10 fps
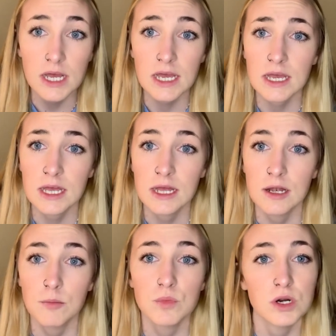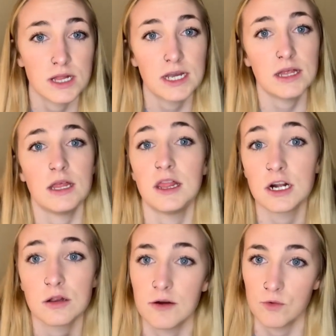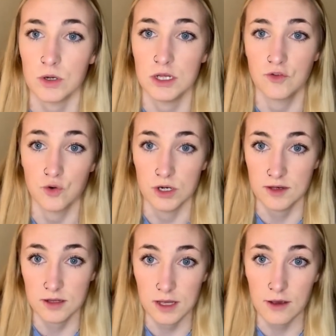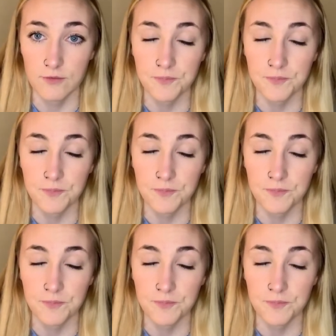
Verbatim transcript: And more likely their loved one is going to live.